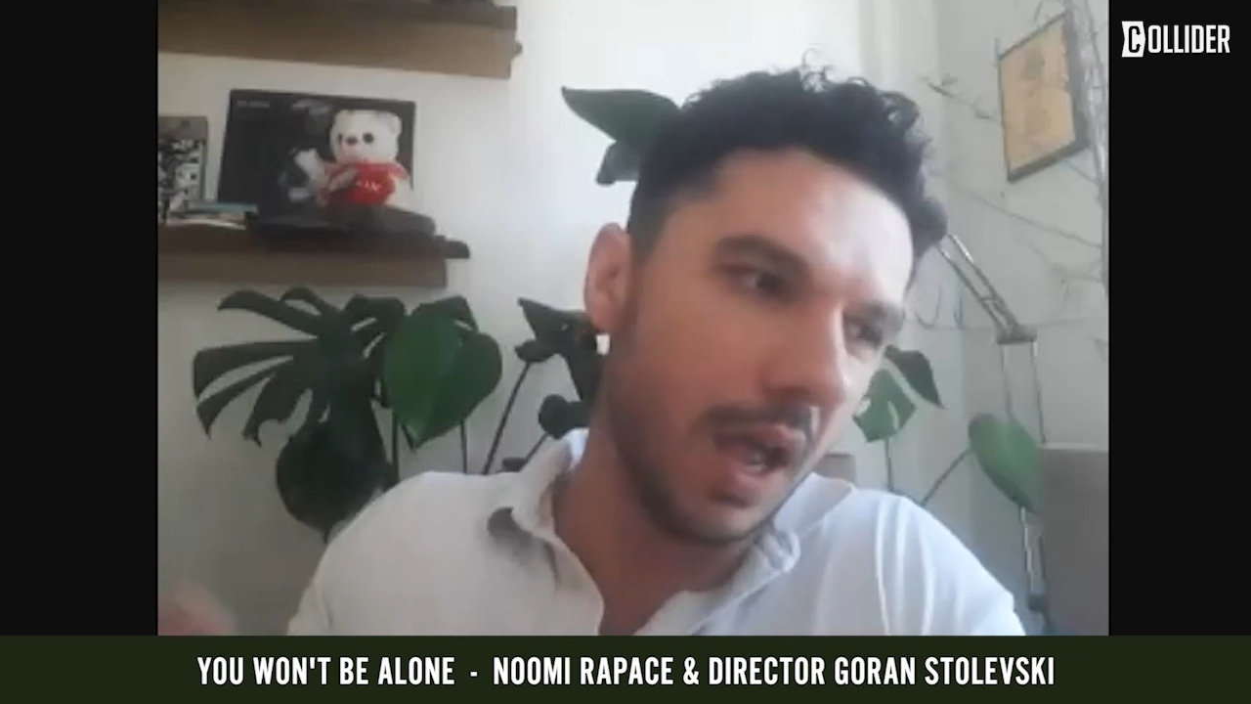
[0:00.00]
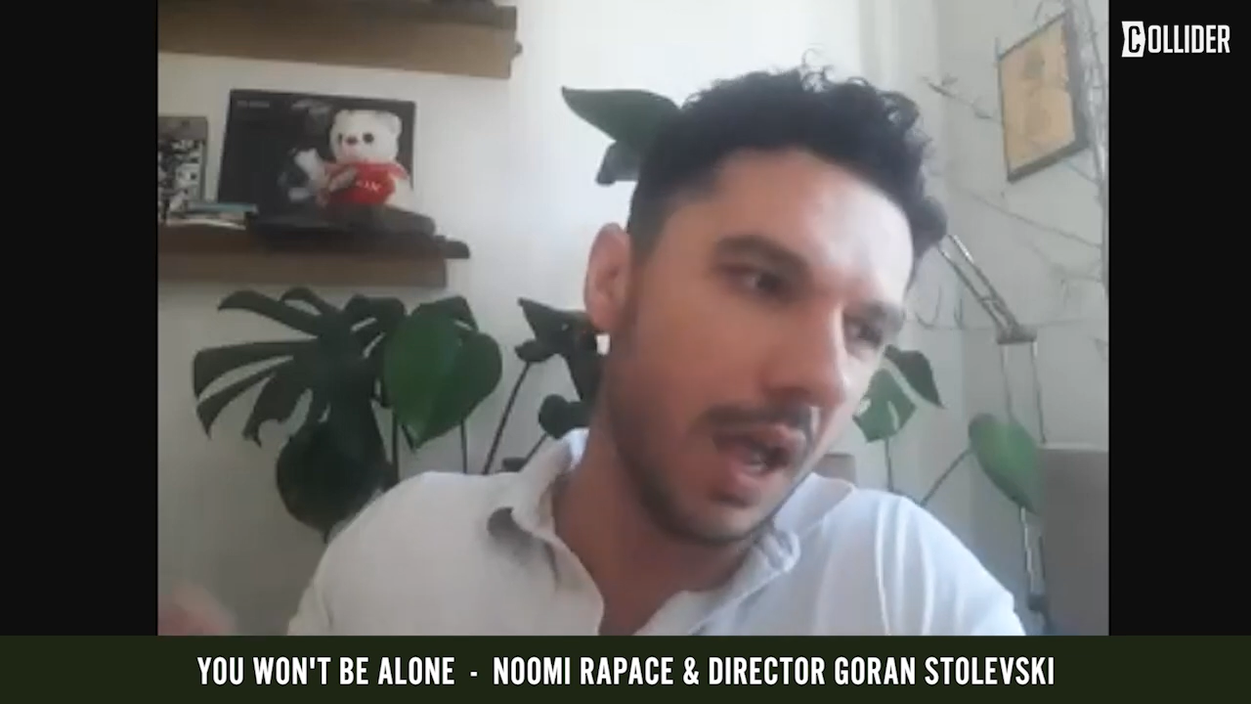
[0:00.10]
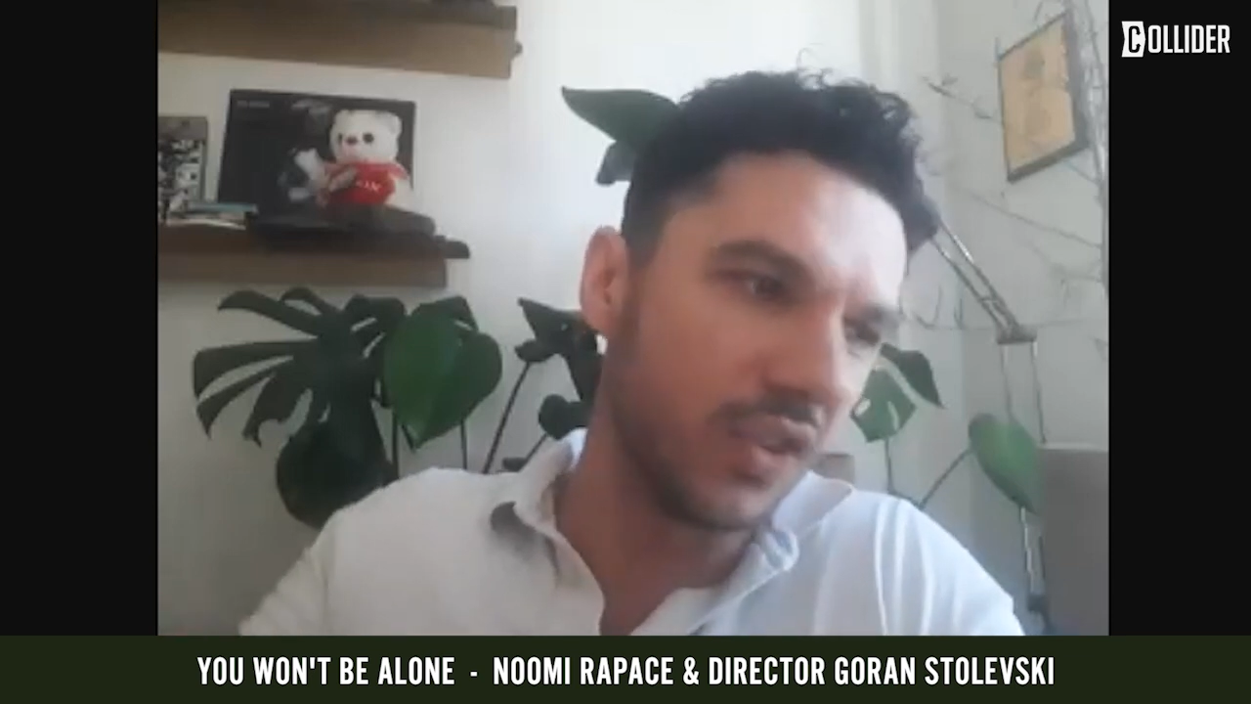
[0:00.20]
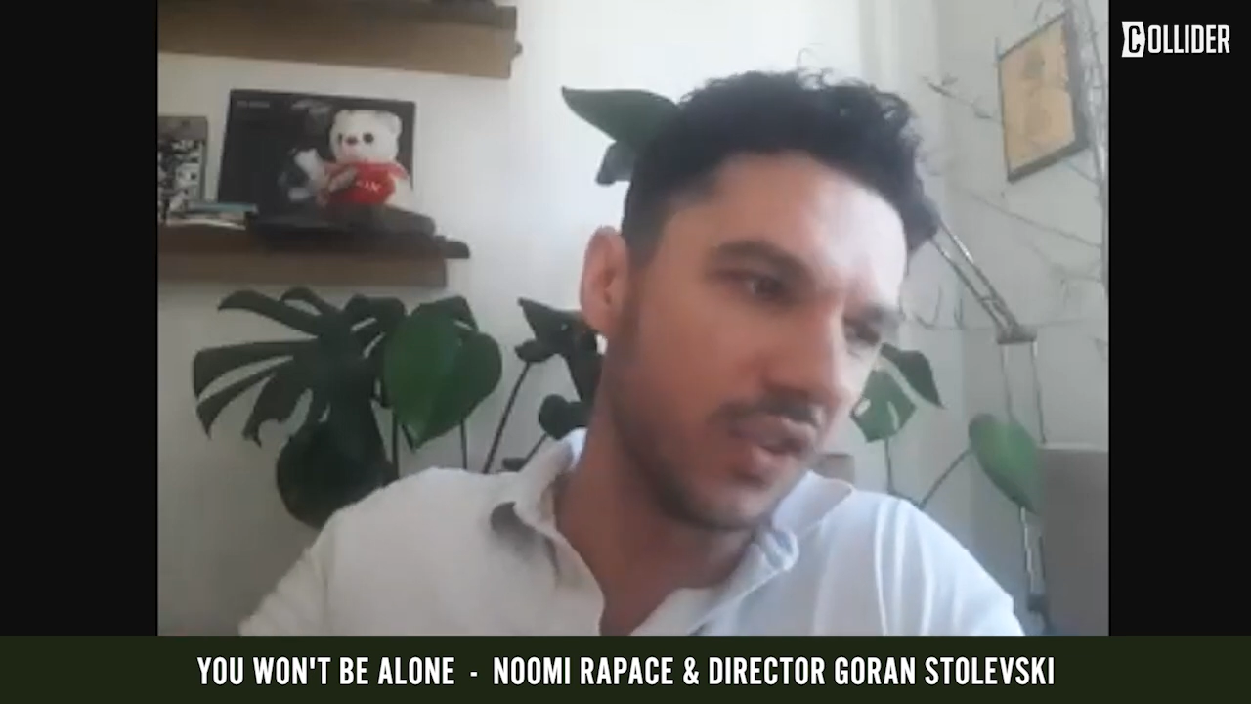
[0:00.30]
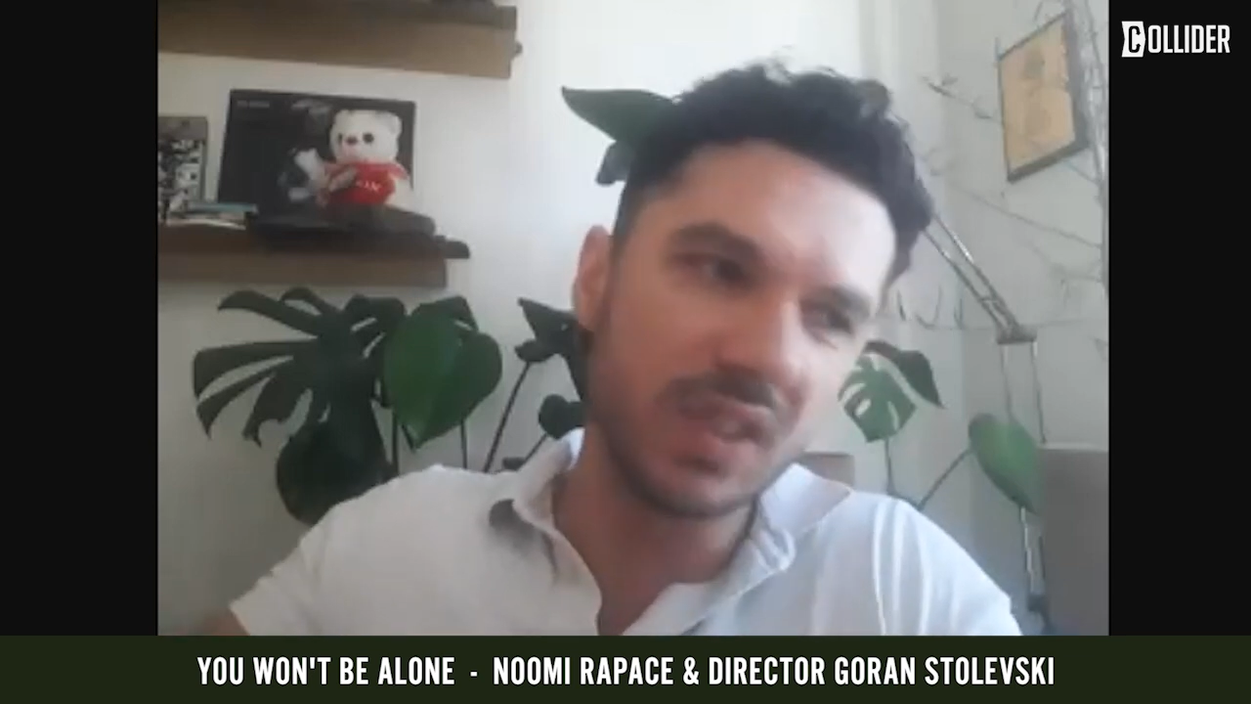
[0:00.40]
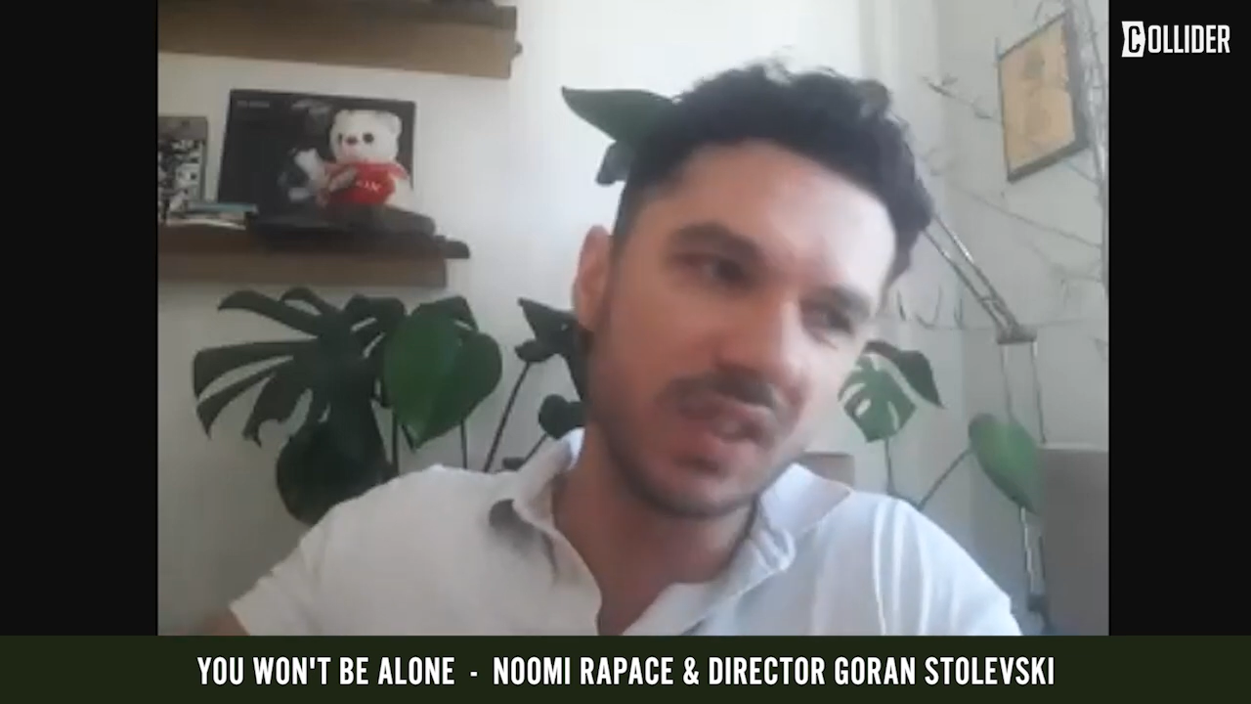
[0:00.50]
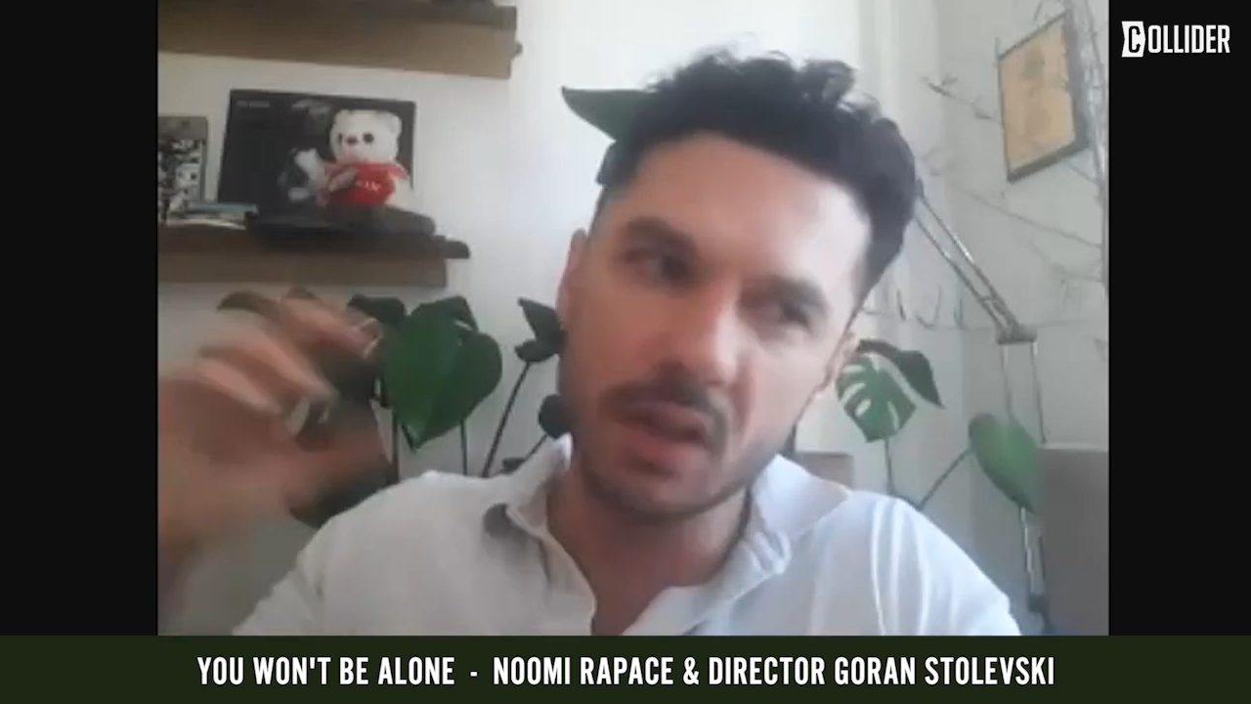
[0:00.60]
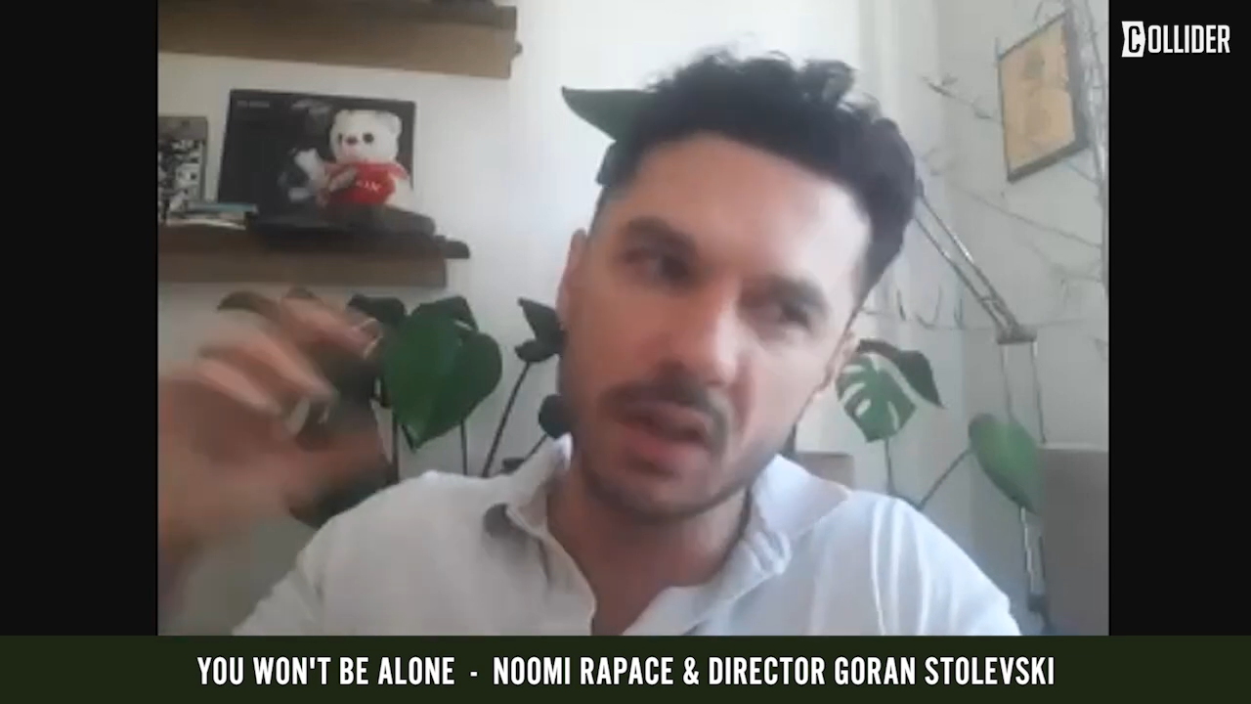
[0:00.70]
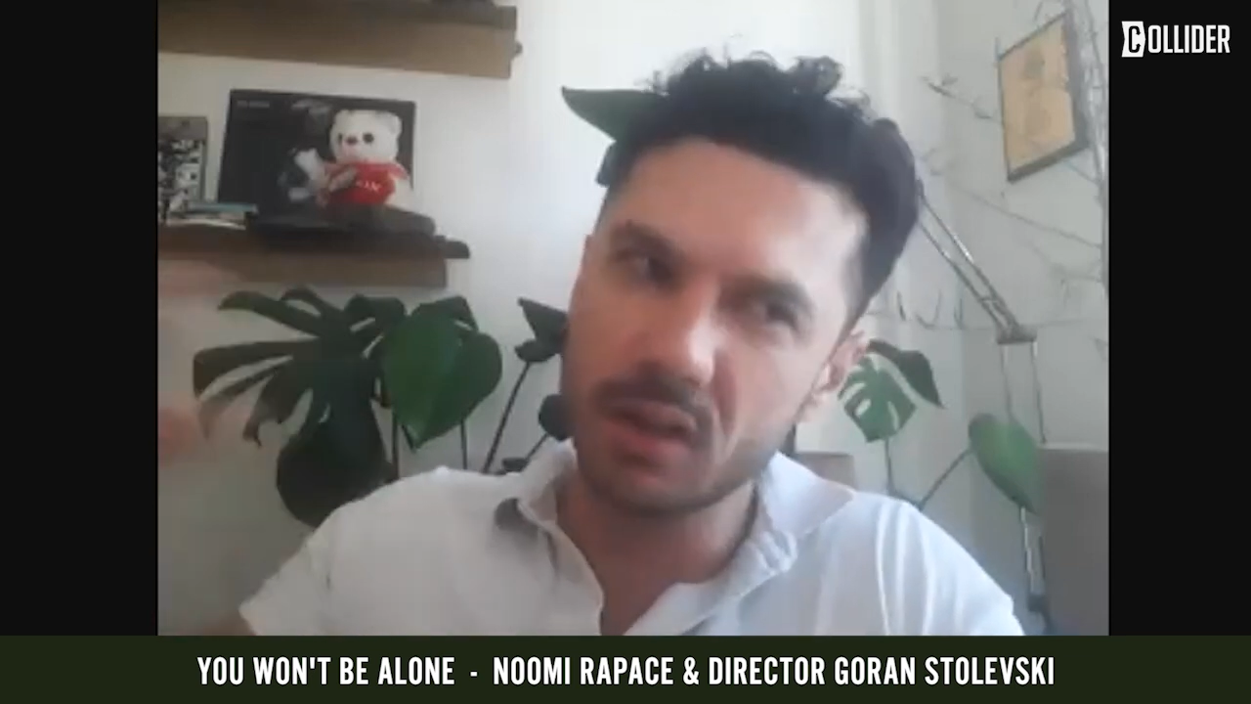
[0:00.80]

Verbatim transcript: and just